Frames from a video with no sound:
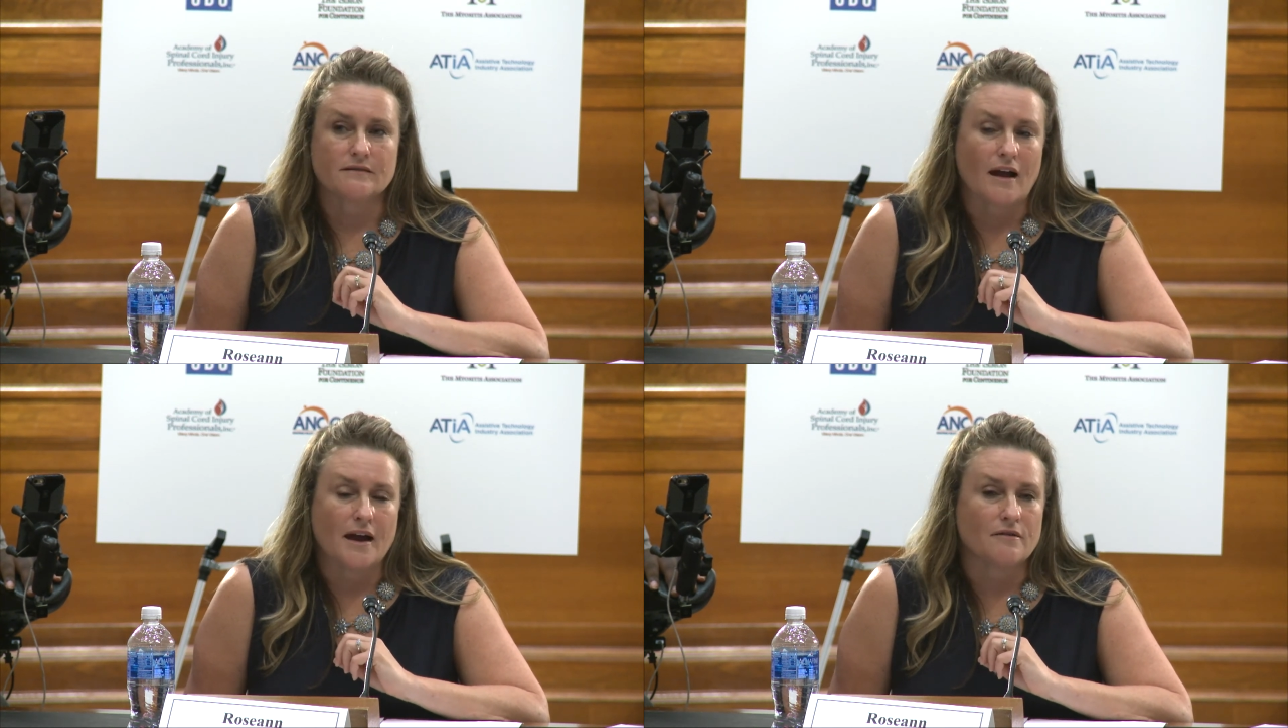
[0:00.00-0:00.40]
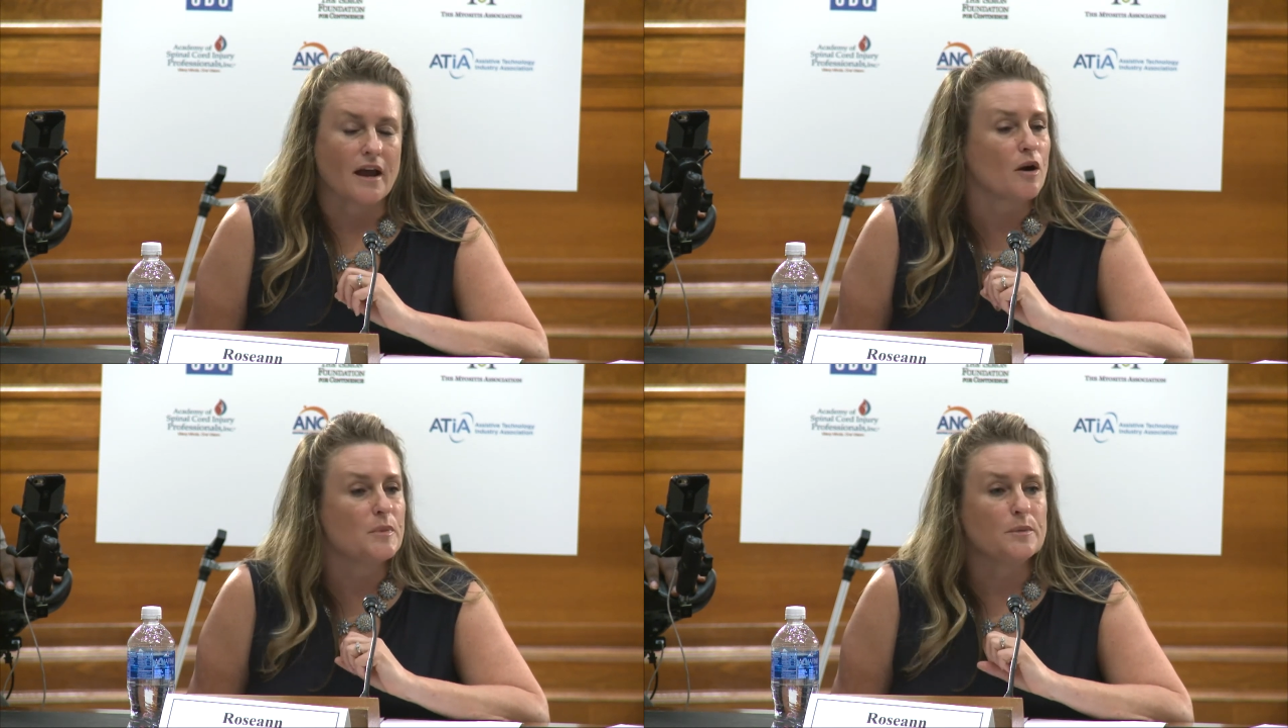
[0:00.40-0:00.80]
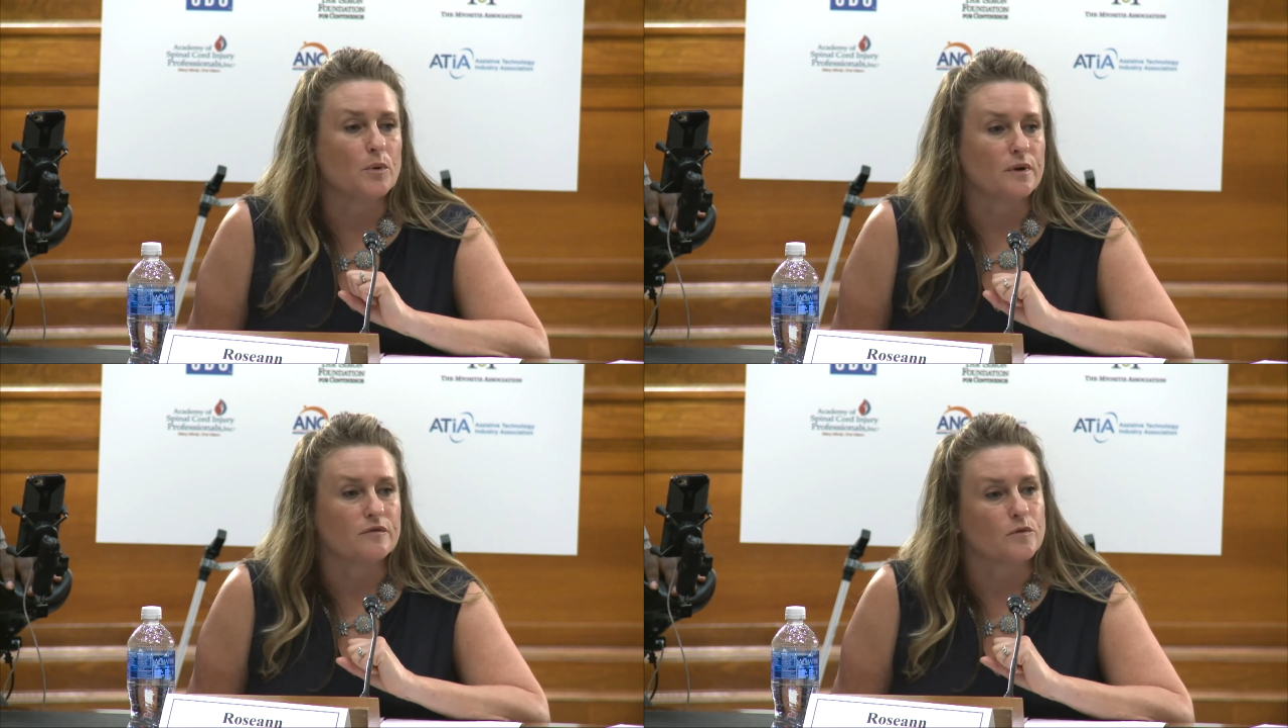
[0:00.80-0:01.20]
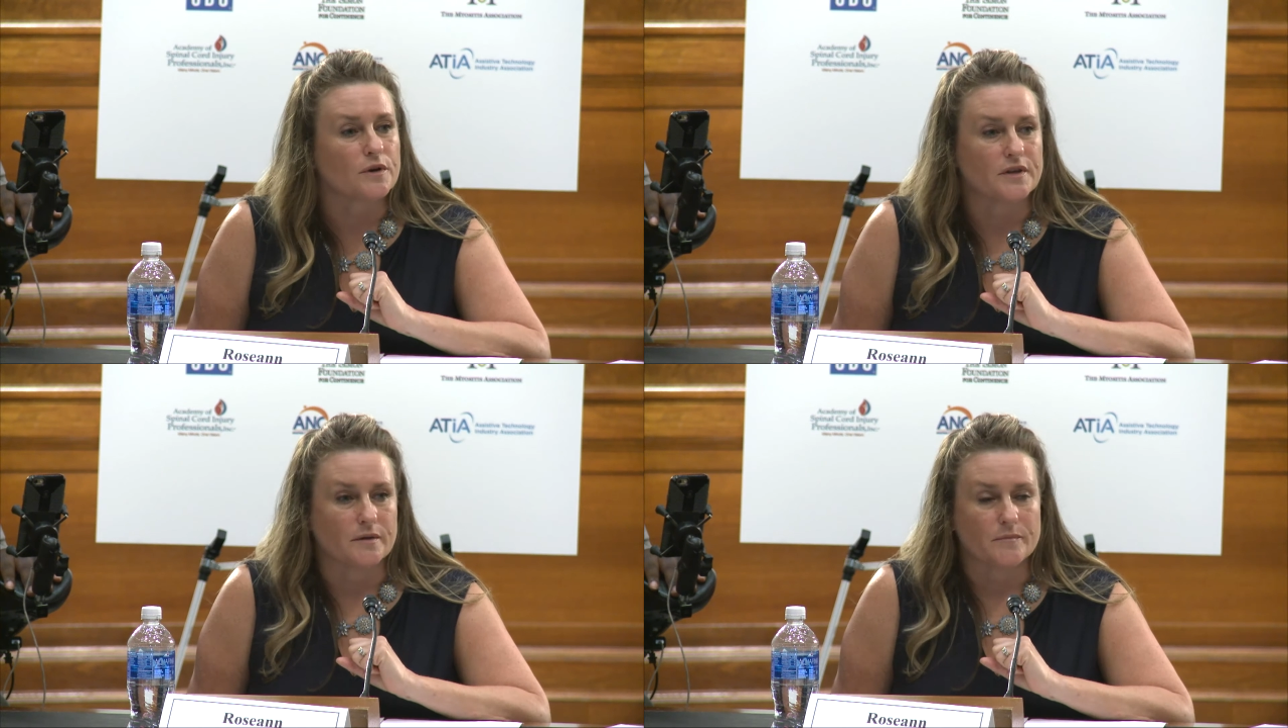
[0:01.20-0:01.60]
I don't know how people would
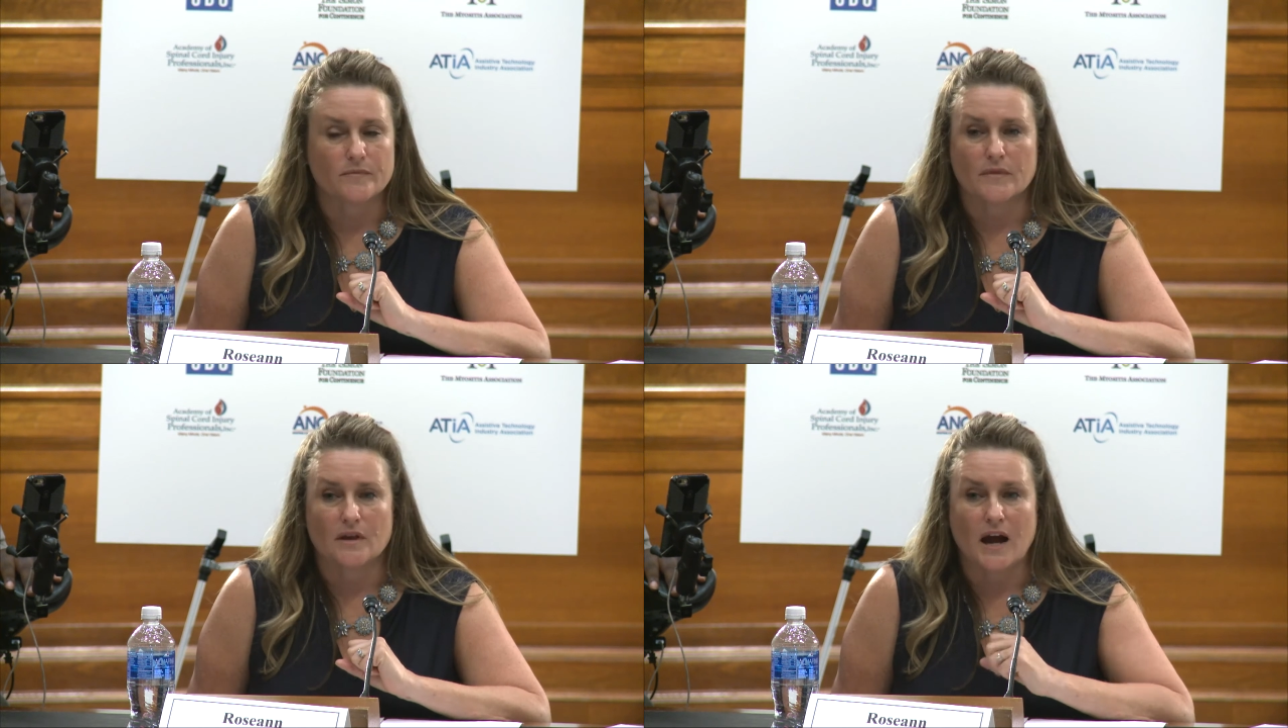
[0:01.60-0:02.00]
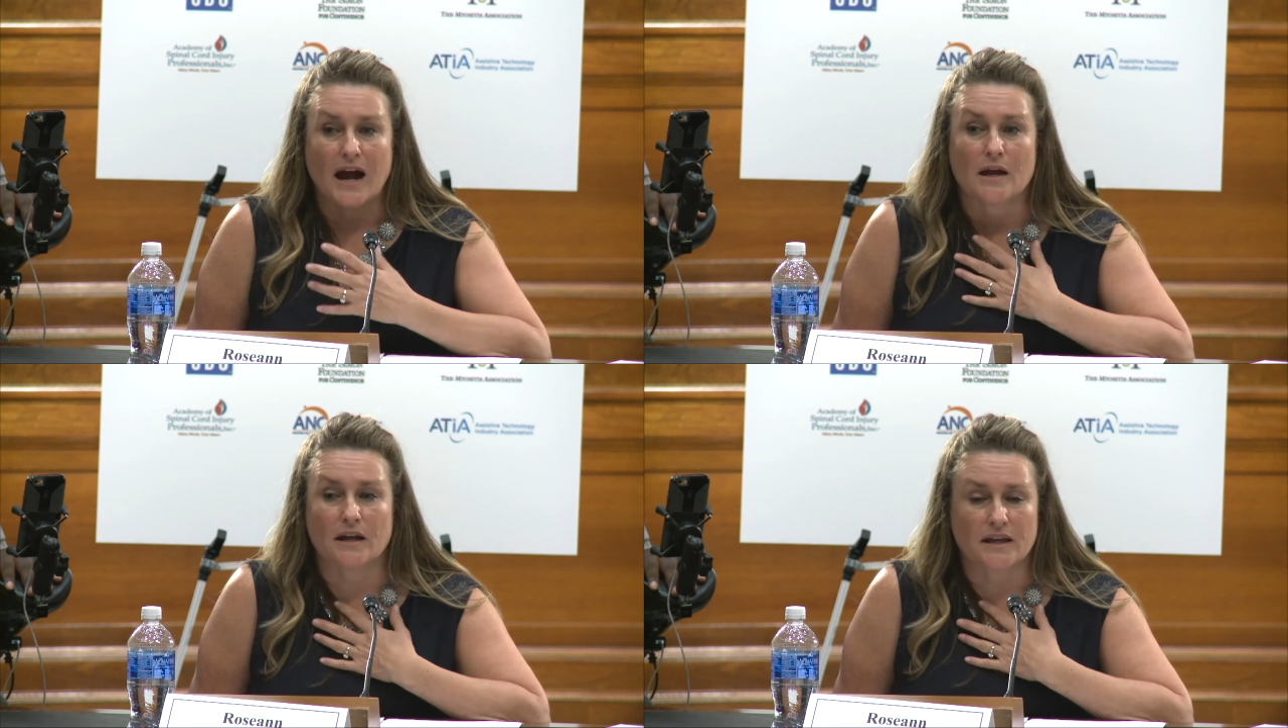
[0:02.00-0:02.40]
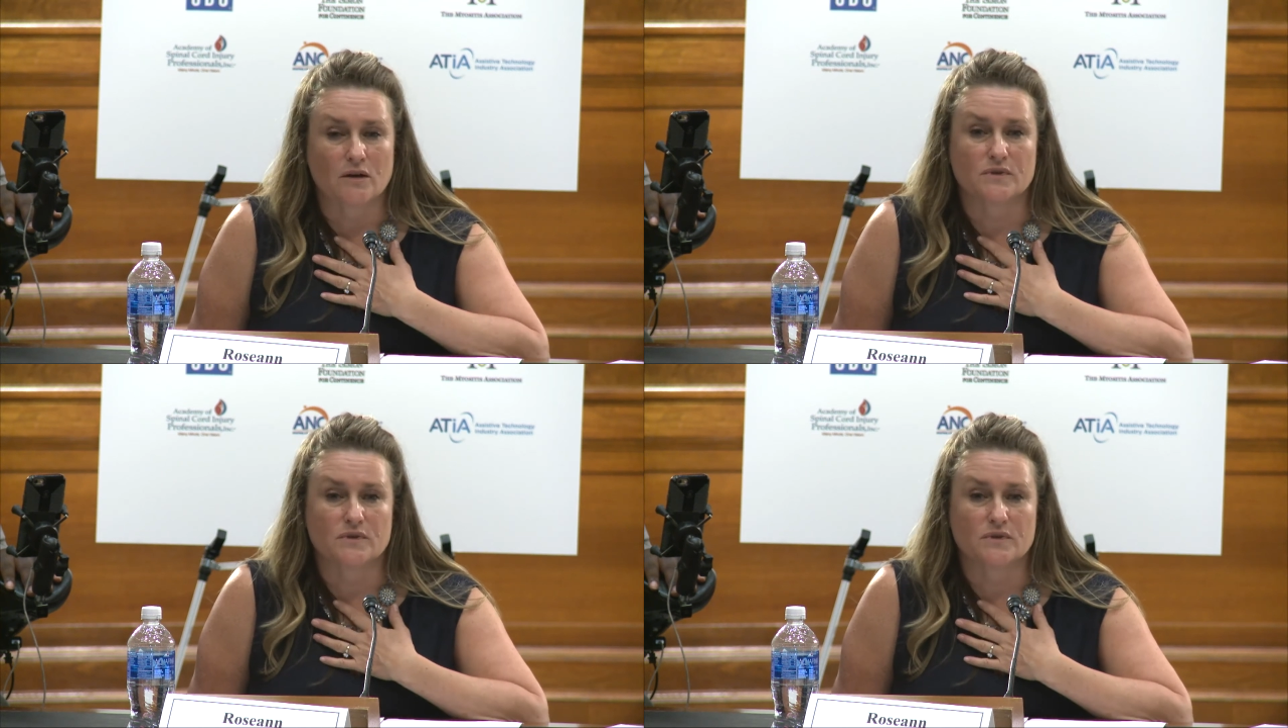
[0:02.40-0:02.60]
afford them. I, again,